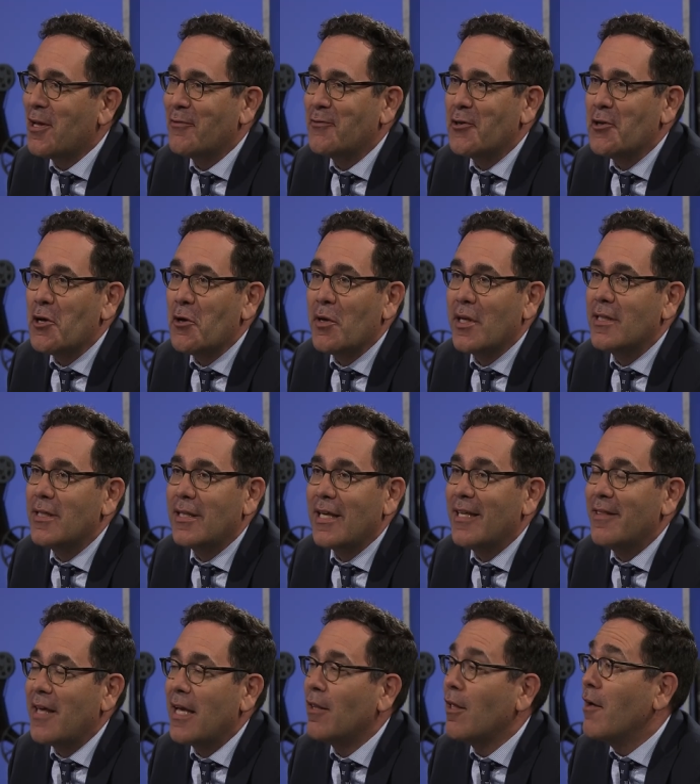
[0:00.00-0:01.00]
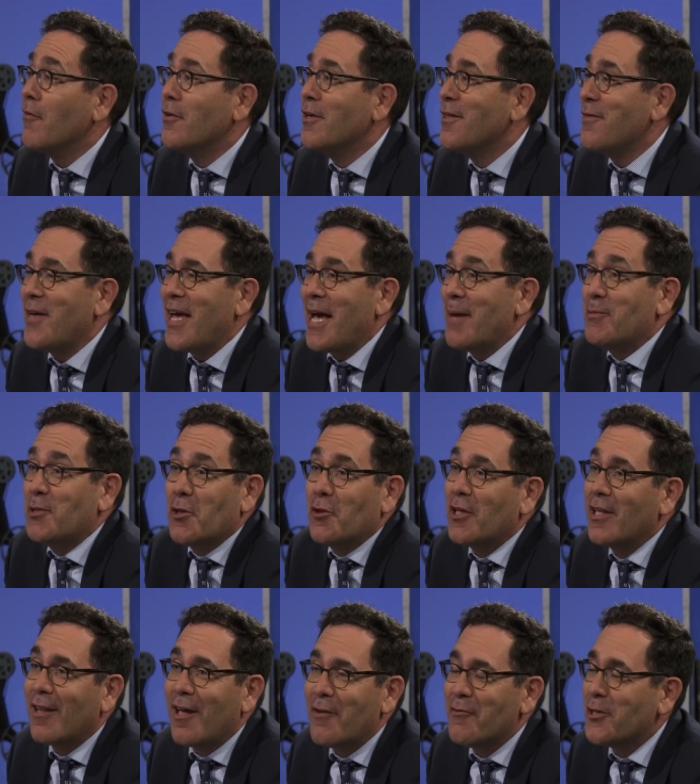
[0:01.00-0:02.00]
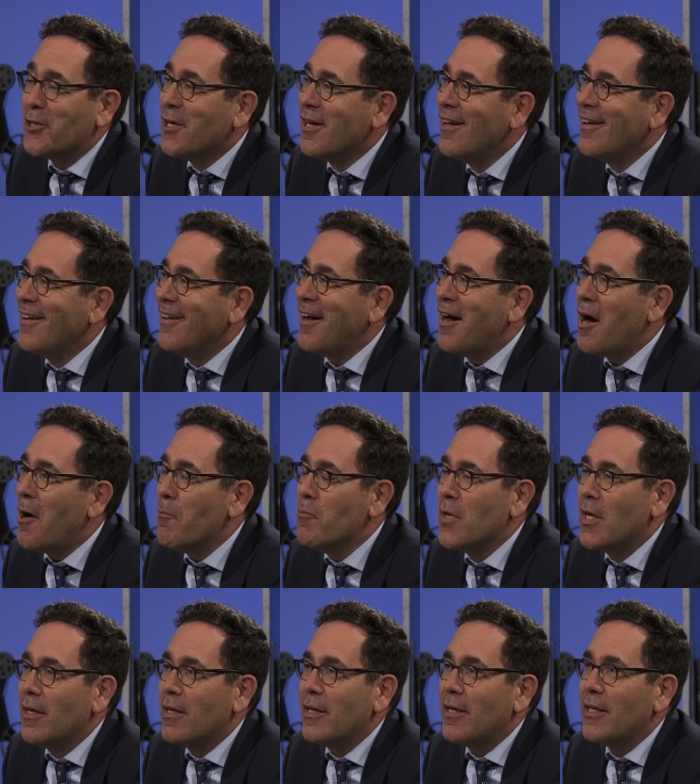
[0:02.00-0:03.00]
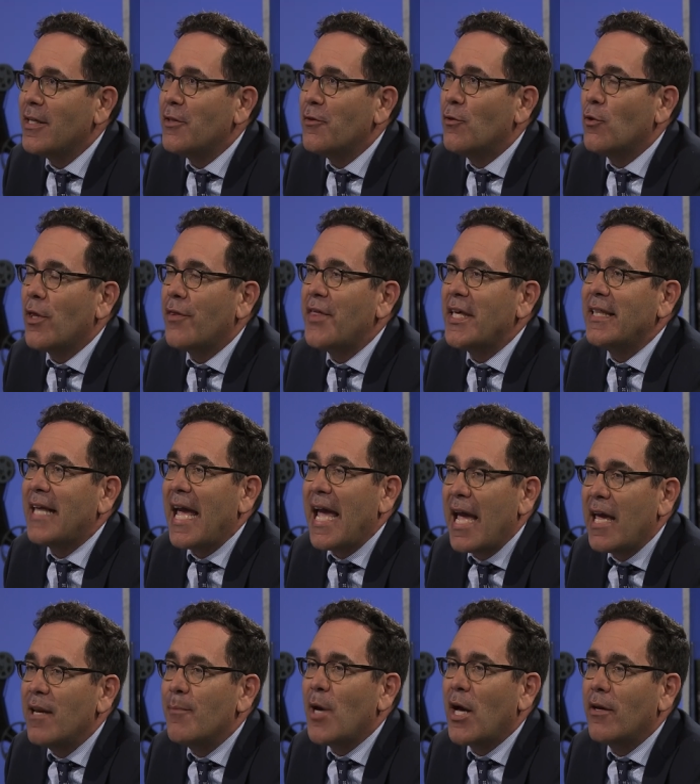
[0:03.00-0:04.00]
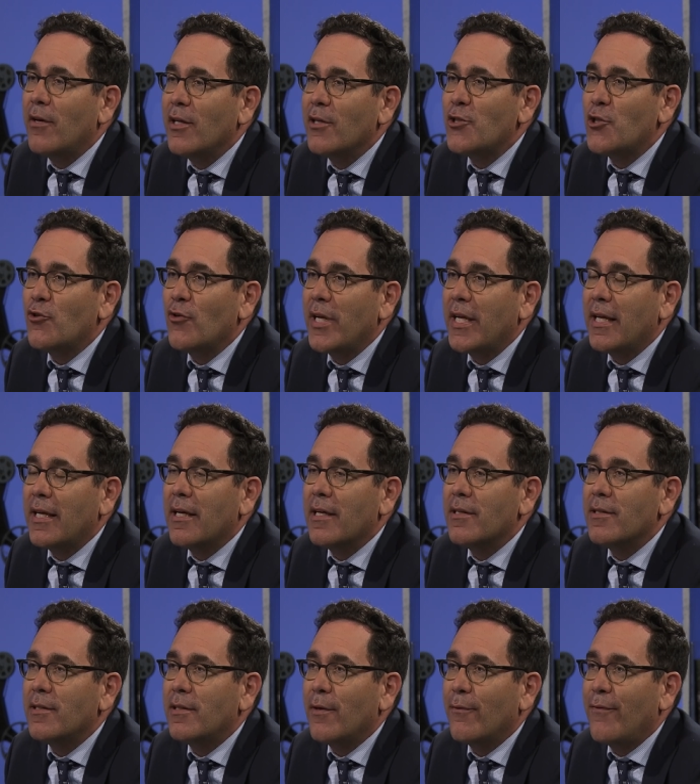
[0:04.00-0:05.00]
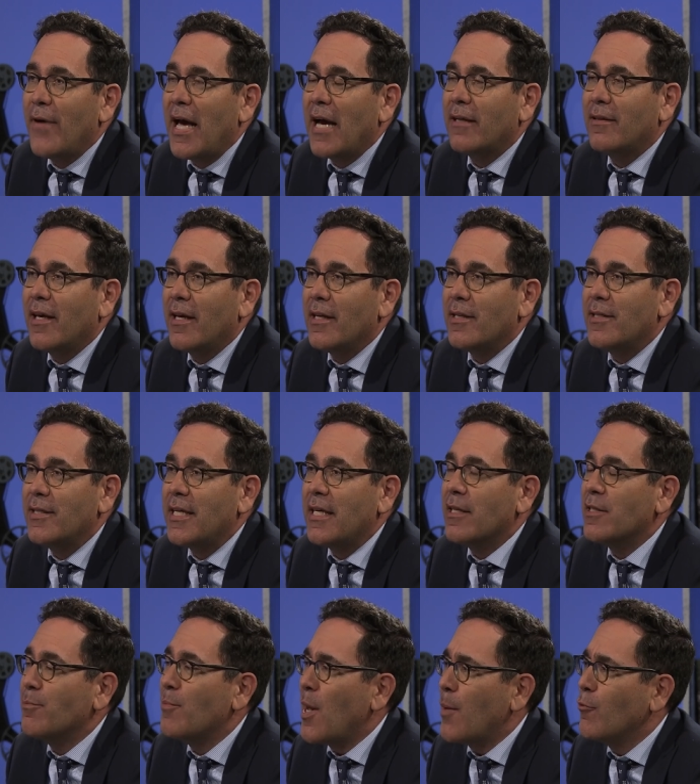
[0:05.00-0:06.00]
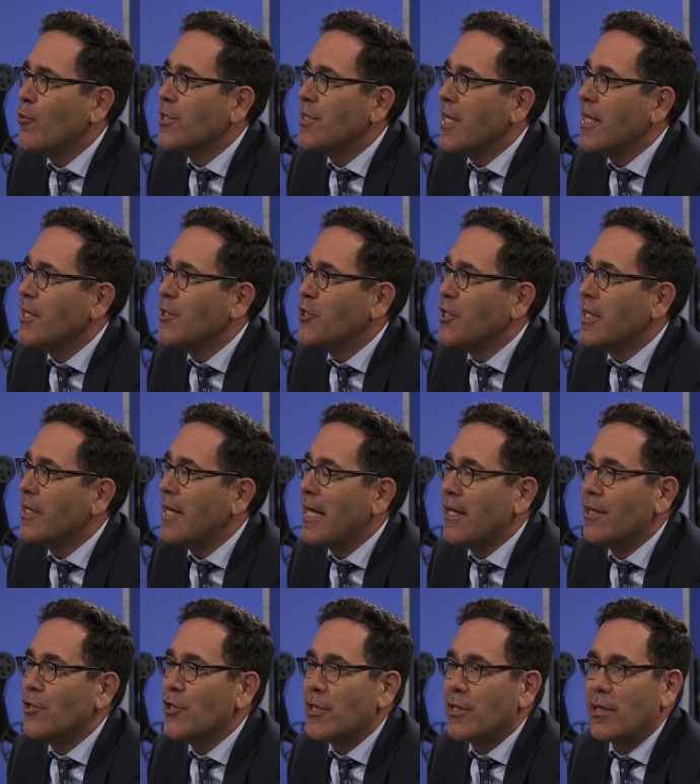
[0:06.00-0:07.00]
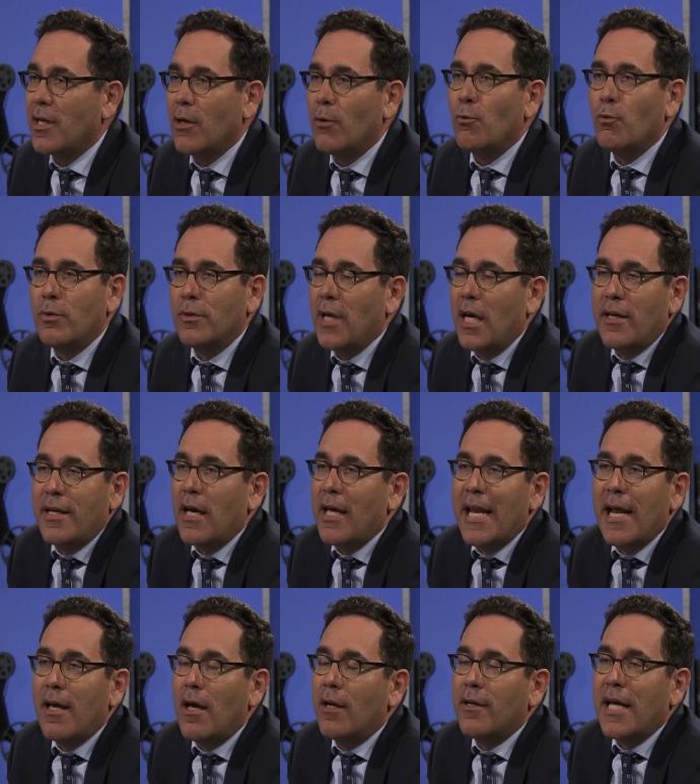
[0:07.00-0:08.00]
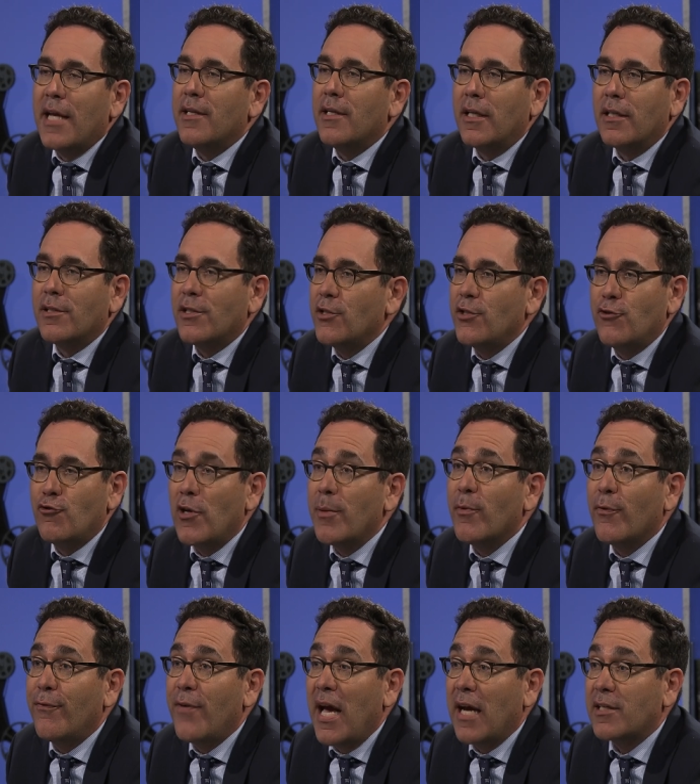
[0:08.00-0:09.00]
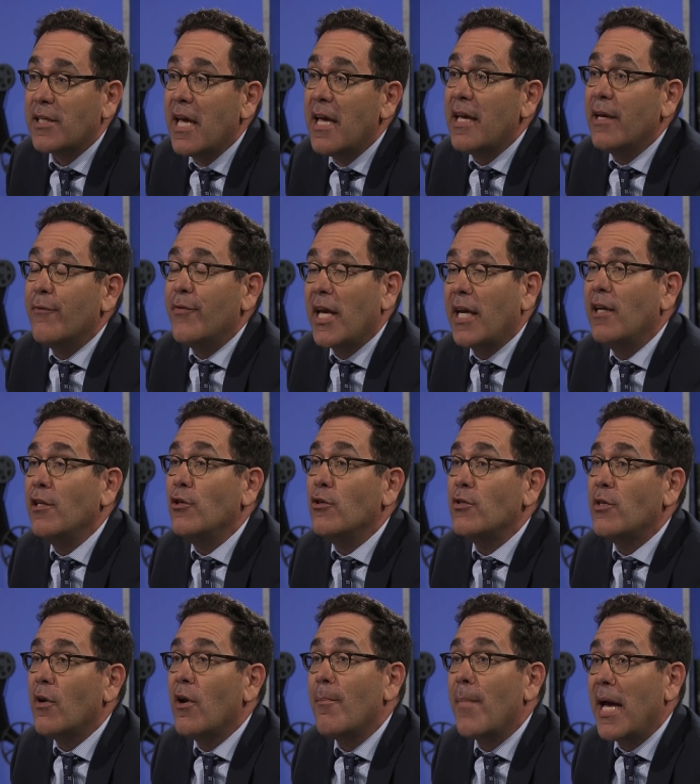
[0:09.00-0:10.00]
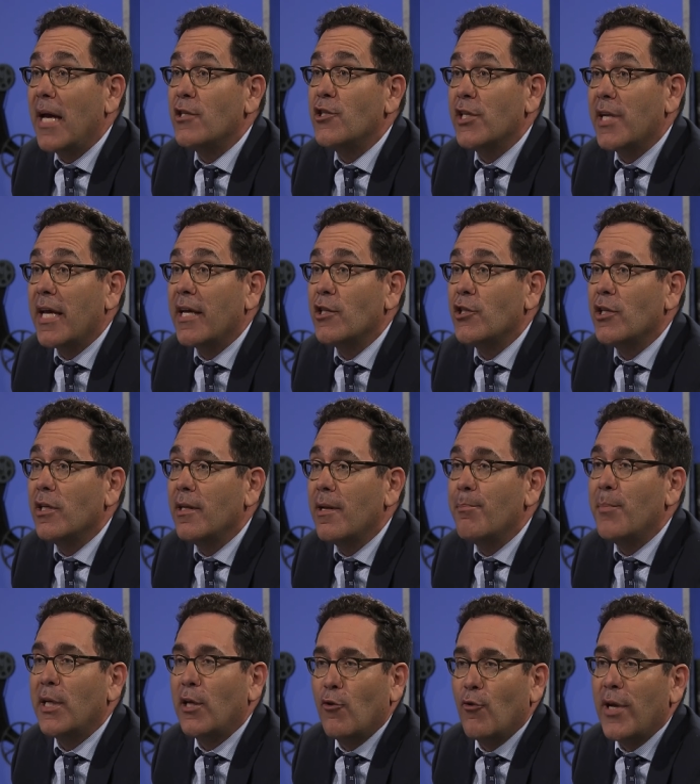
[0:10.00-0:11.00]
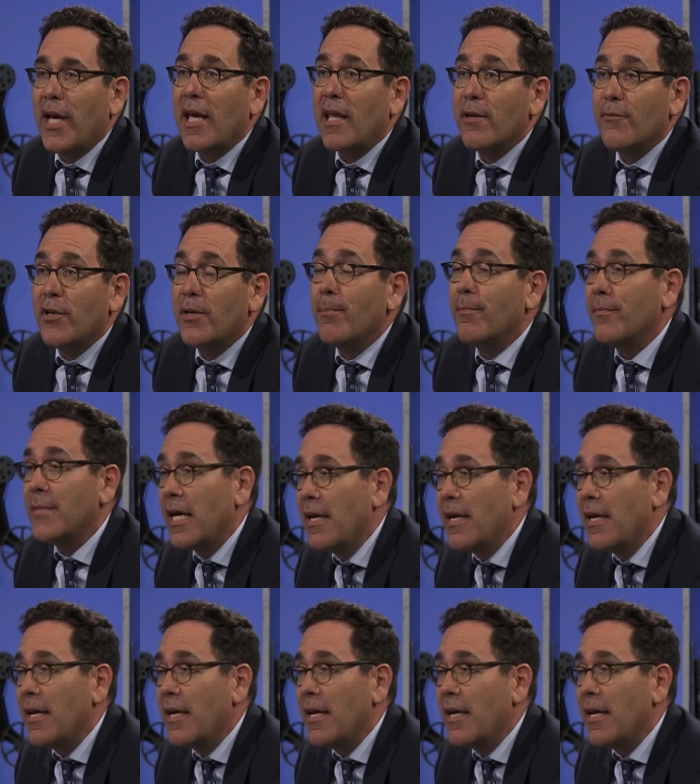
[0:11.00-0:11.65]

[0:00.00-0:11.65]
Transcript: afternoon. They, they, absolutely love it. Um, the thing they hate about history is the fact that it's seen as memorization and just a, yeah. an, an yeah, unending right. stream of facts. If they can use their imagination and be creative and,